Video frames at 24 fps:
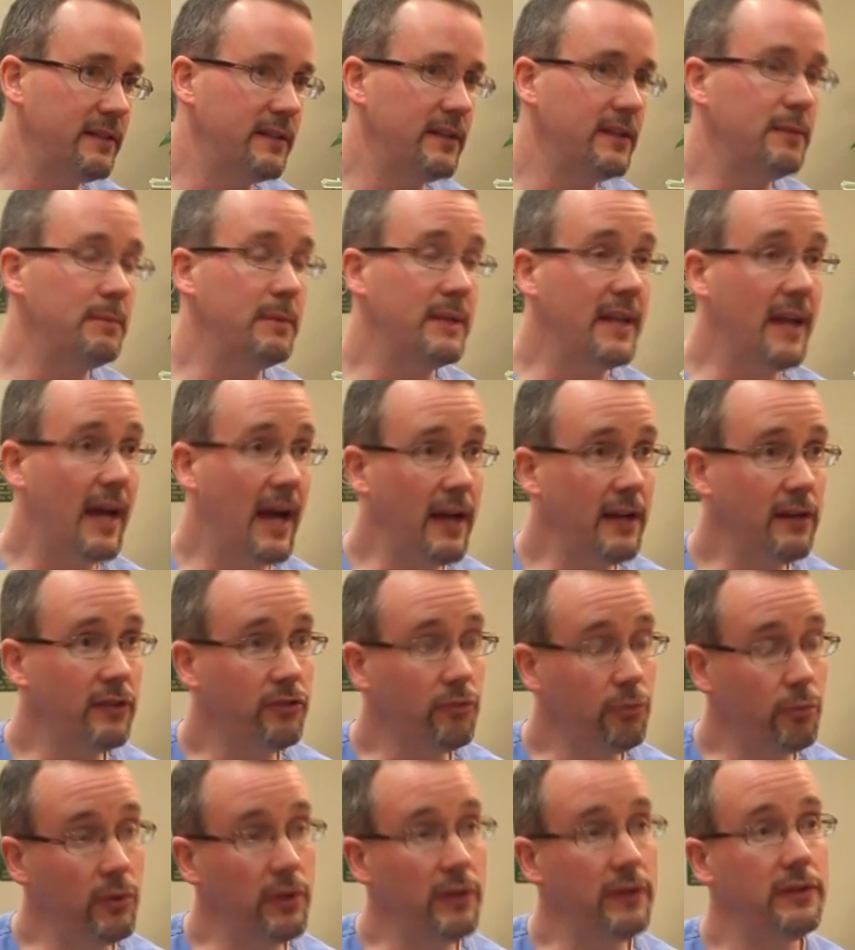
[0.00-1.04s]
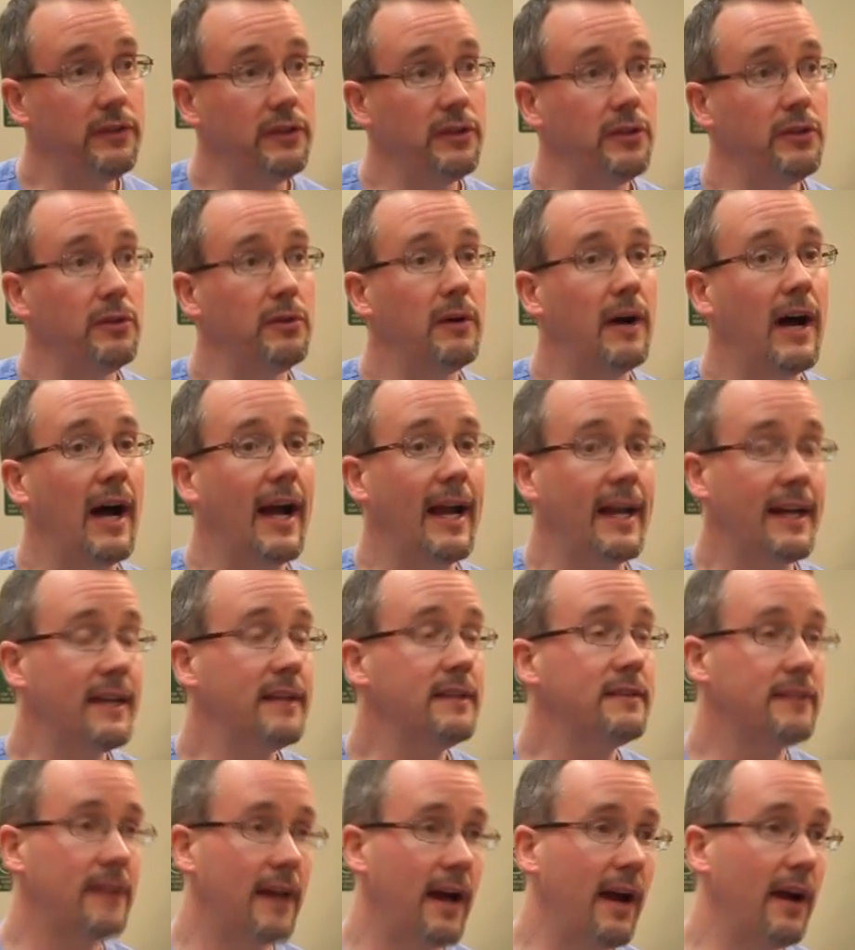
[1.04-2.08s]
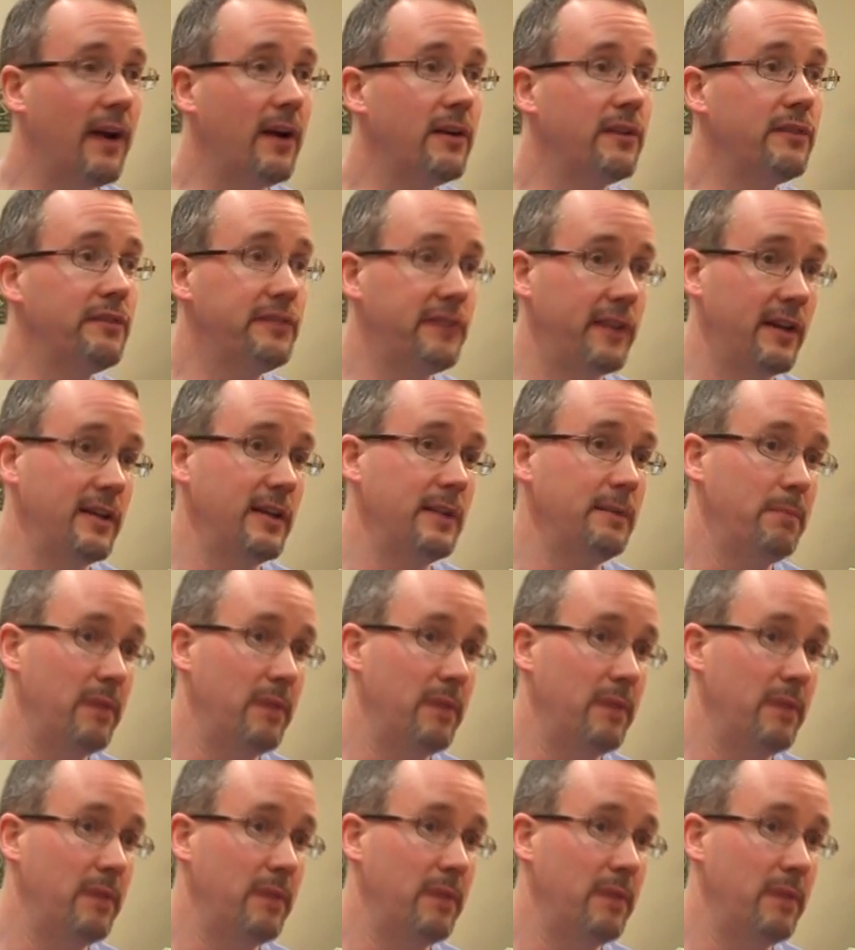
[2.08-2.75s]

And to be honest with you, I get tired of sending